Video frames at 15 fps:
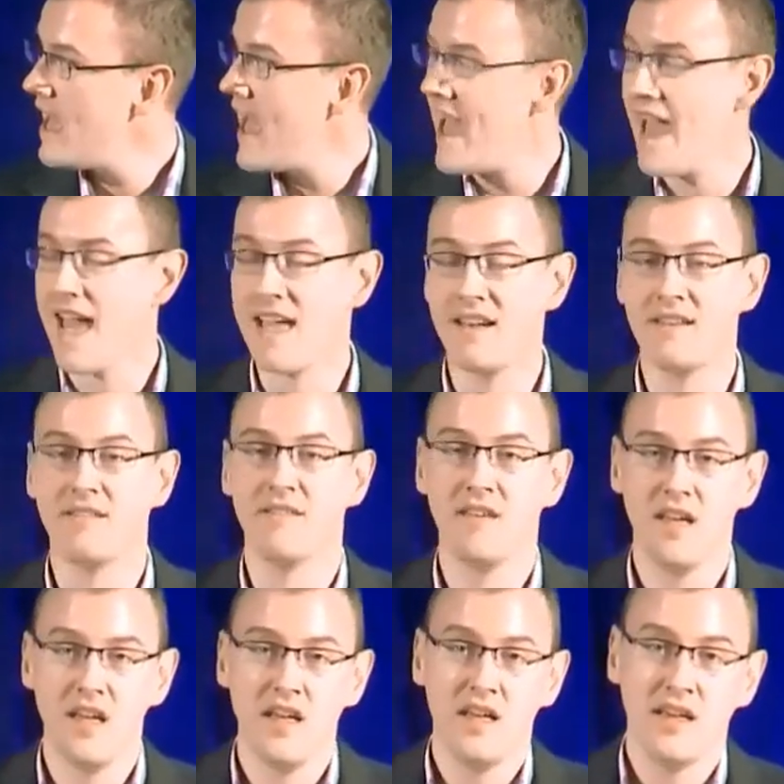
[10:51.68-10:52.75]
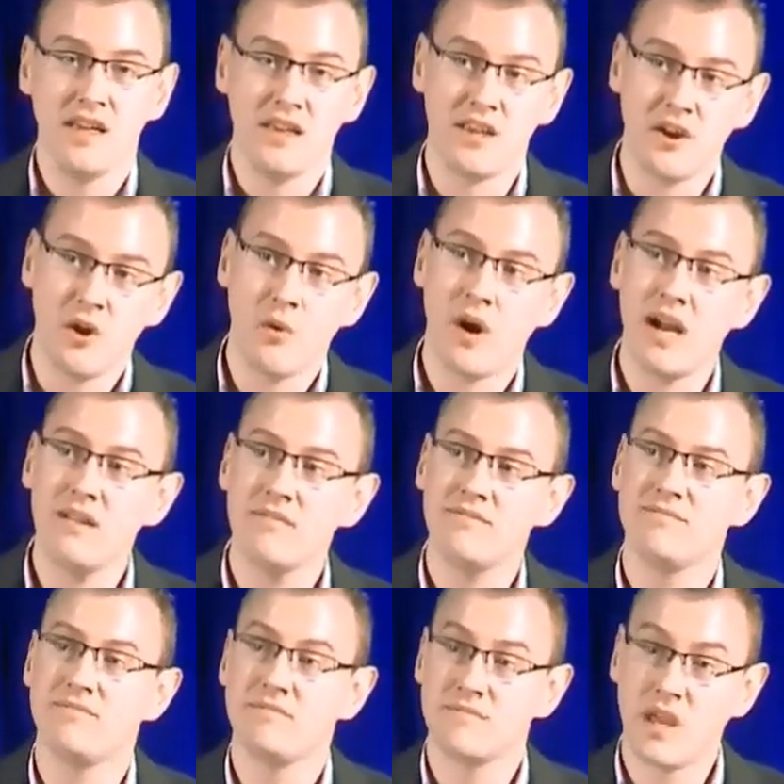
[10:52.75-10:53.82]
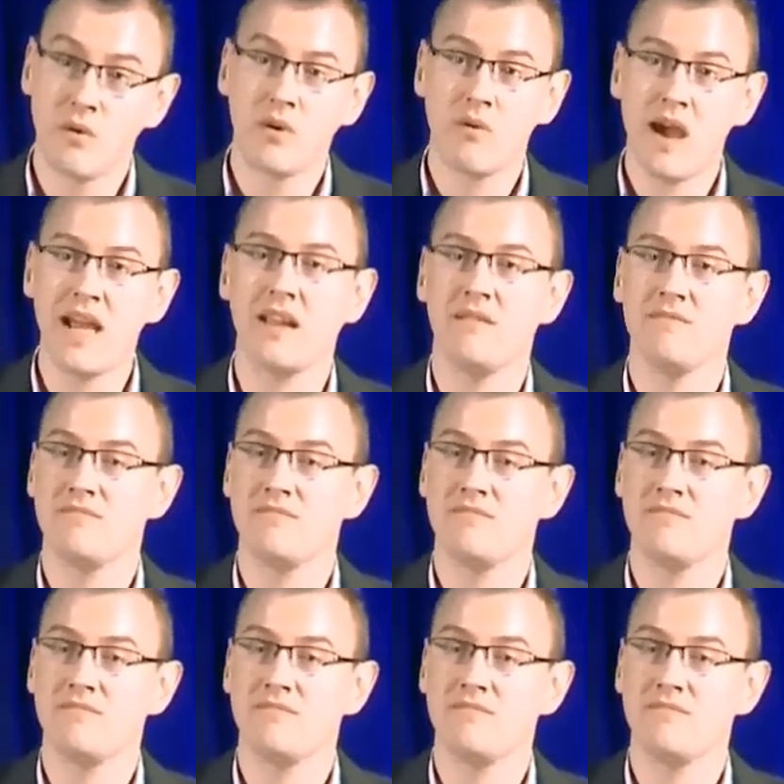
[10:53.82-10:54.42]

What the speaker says: And you know what? They were right.